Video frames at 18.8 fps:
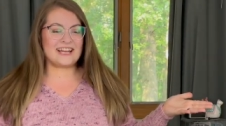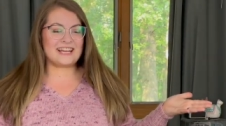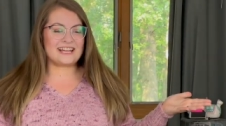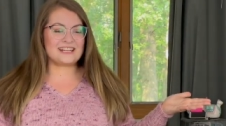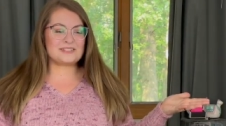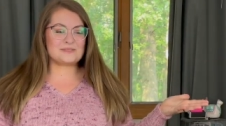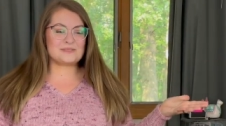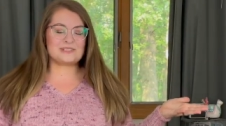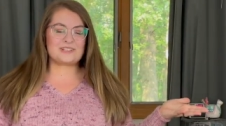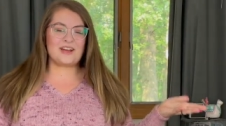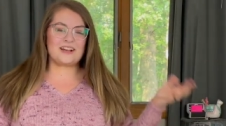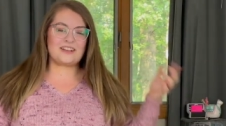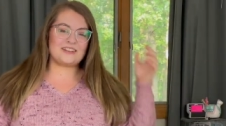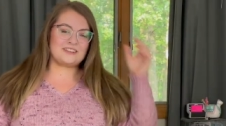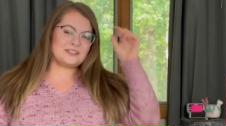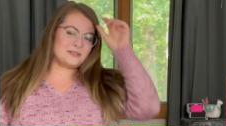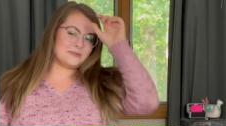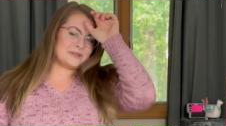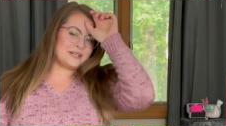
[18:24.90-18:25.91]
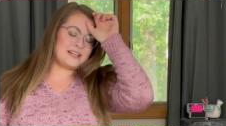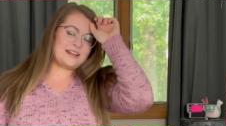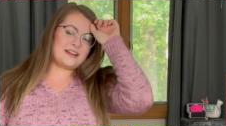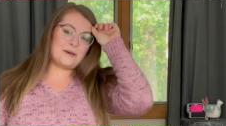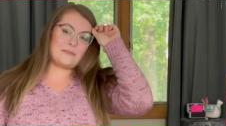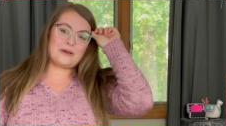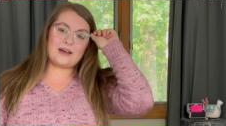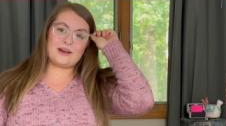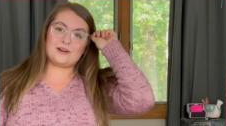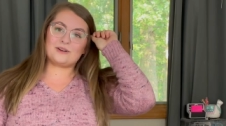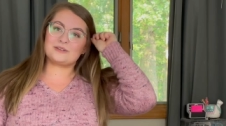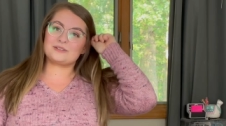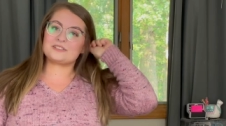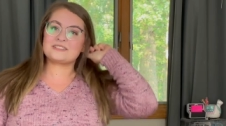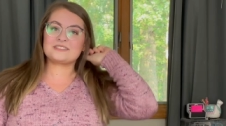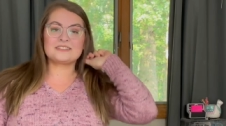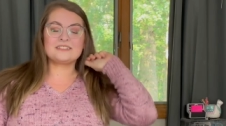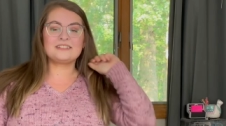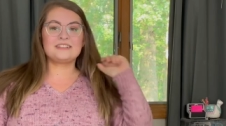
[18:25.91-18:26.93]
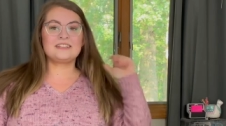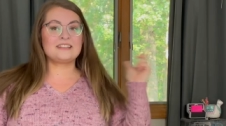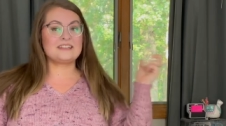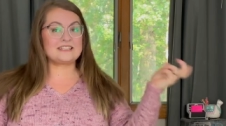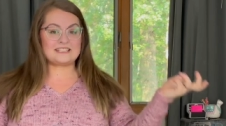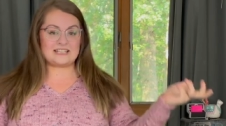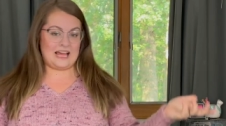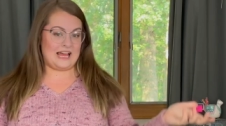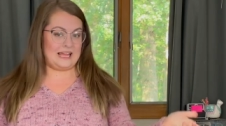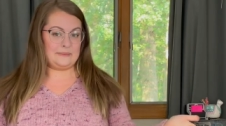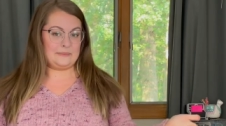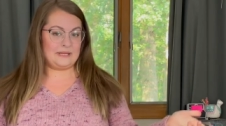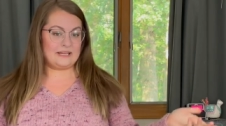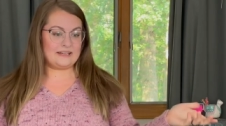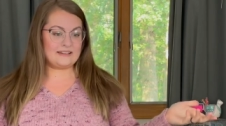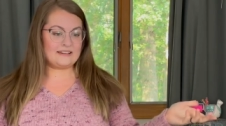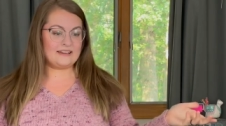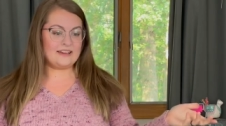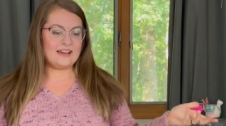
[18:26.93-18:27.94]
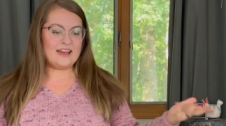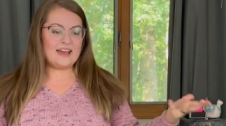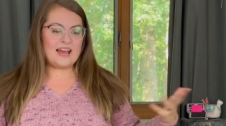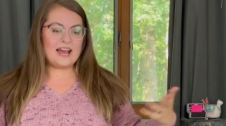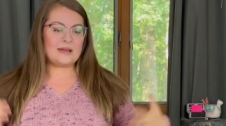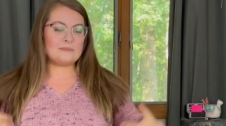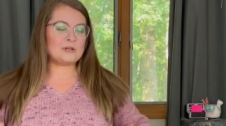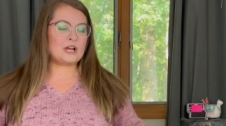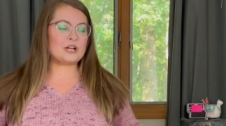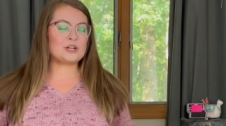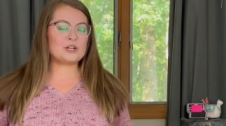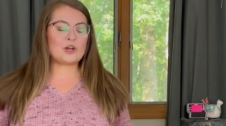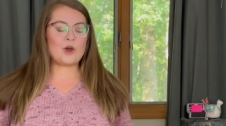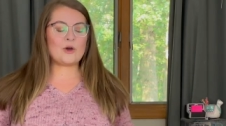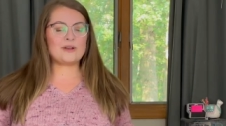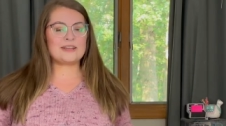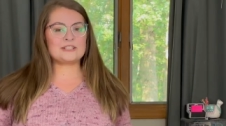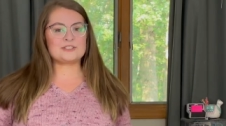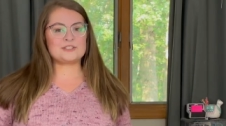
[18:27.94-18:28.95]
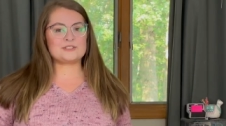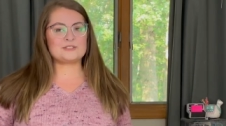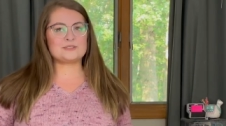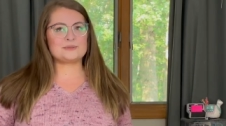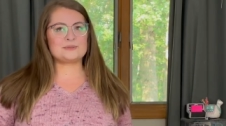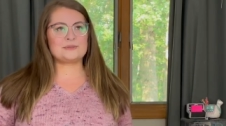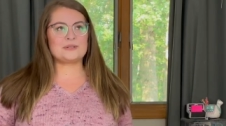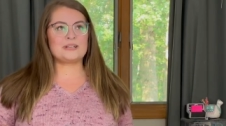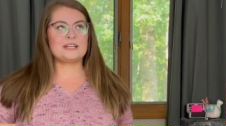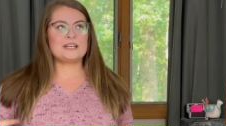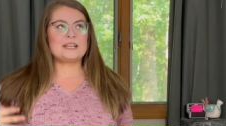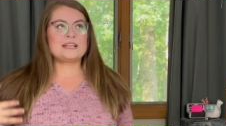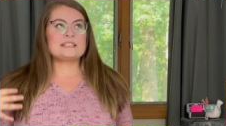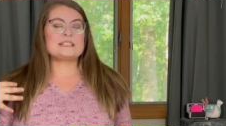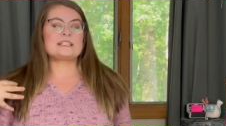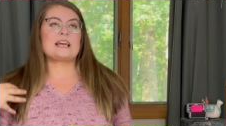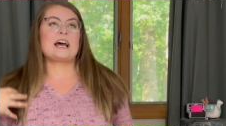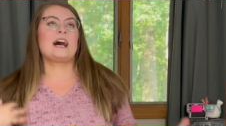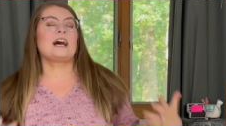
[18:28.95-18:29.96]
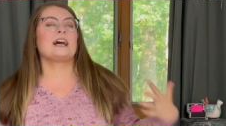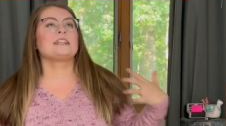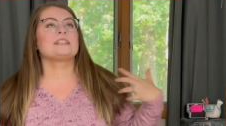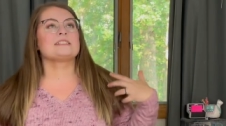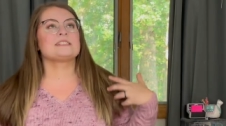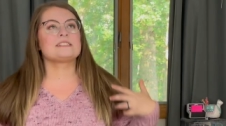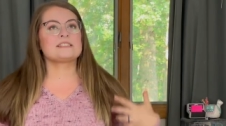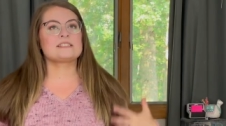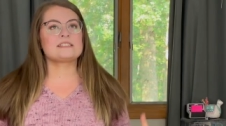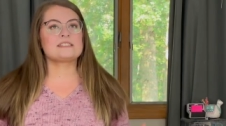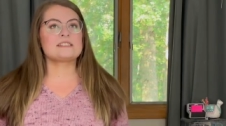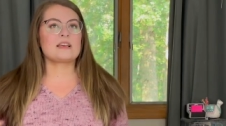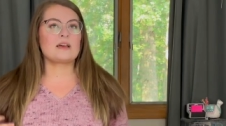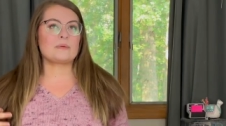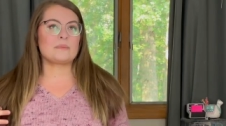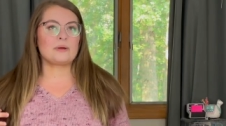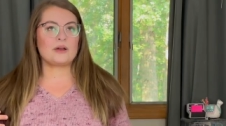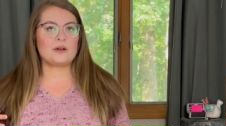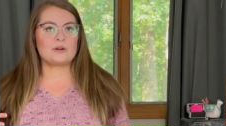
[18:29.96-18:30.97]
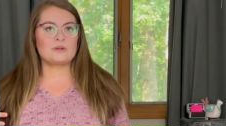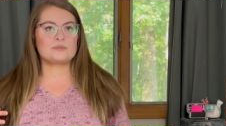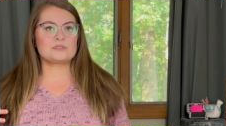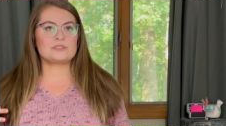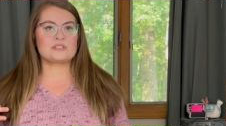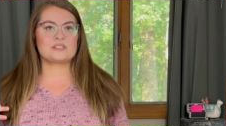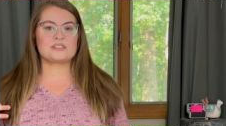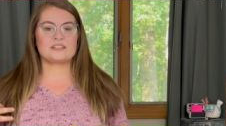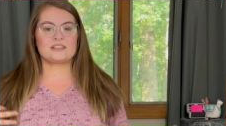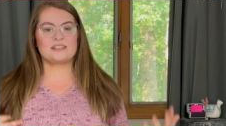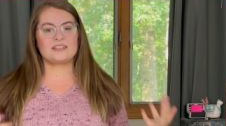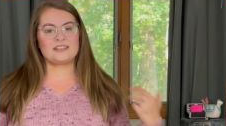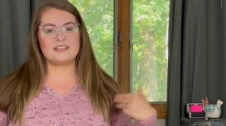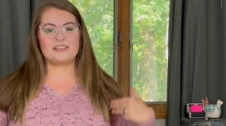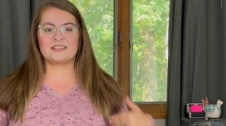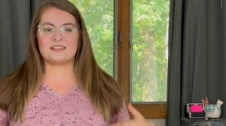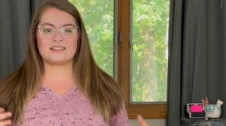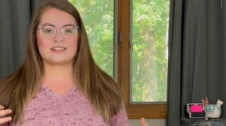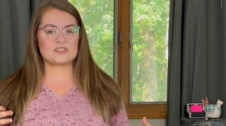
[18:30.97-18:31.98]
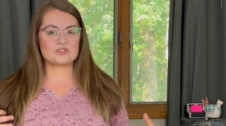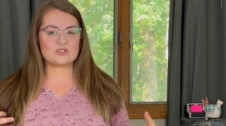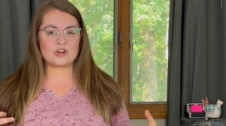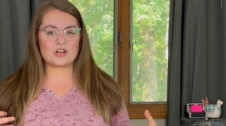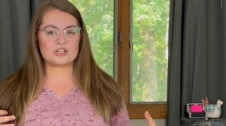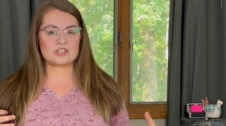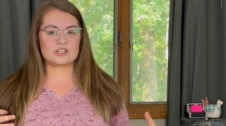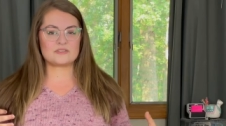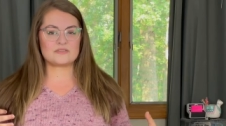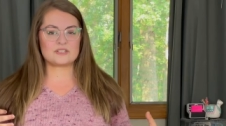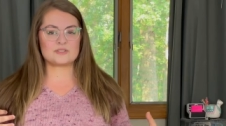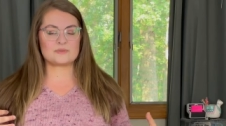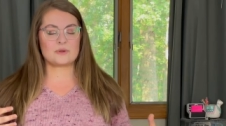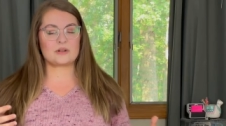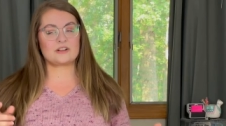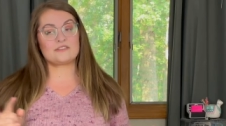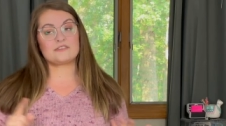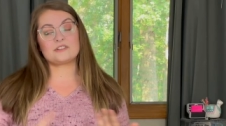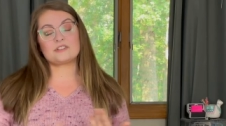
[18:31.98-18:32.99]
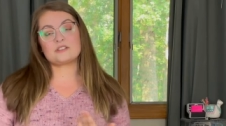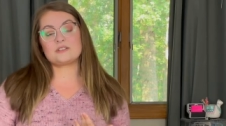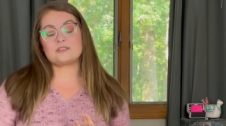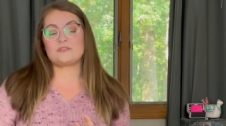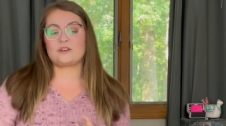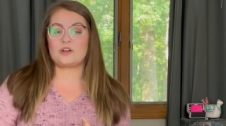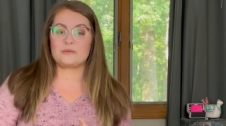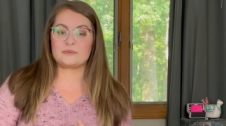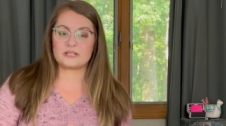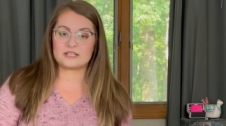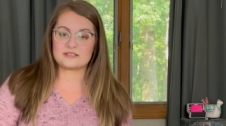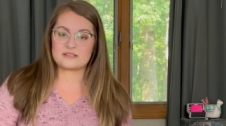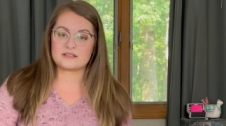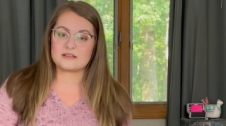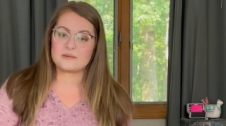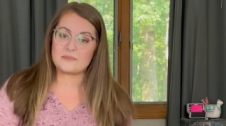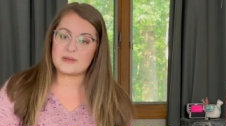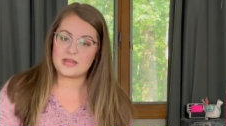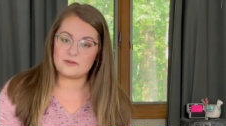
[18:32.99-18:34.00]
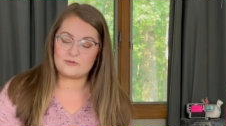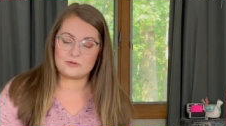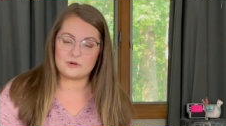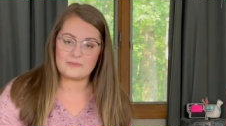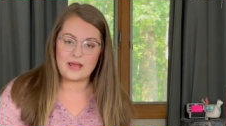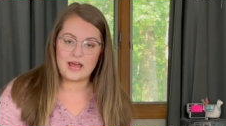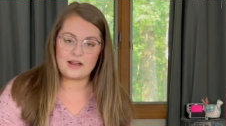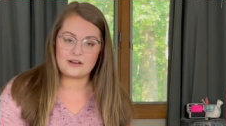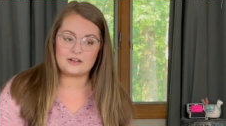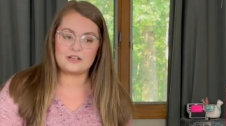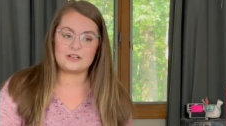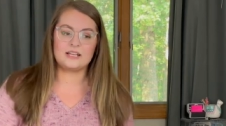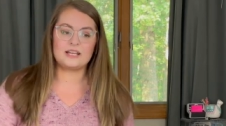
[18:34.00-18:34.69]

guess we'll talk a little bit about the timing. I'm not going to go into tons about the construction of the sweater, first of all, because it's a paid for pattern,